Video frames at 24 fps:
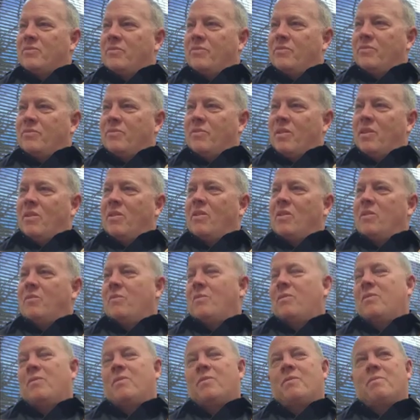very
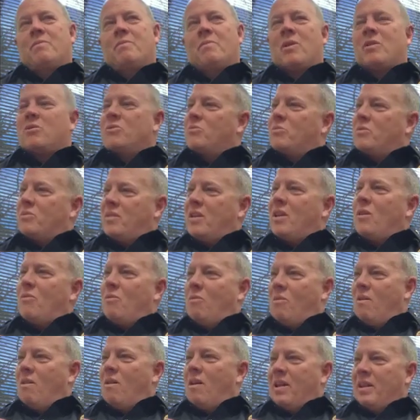much what they
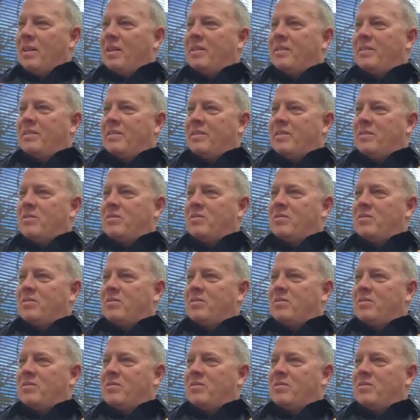want. Right.